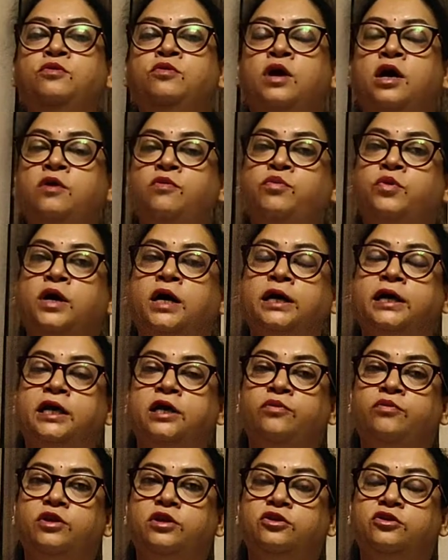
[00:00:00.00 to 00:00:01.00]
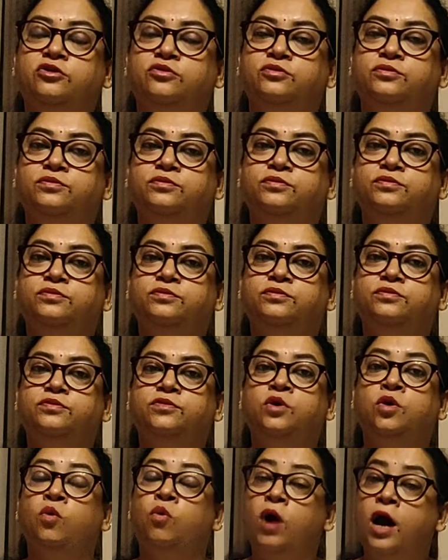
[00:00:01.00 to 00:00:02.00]
to
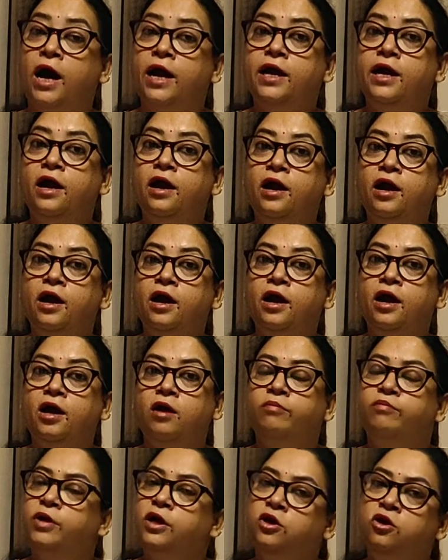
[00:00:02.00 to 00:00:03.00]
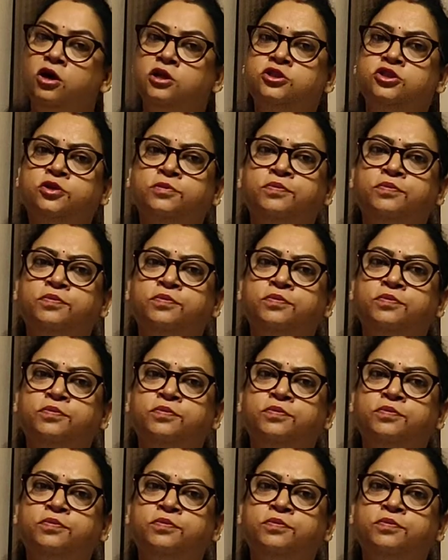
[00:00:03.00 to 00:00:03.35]
people who are working with you.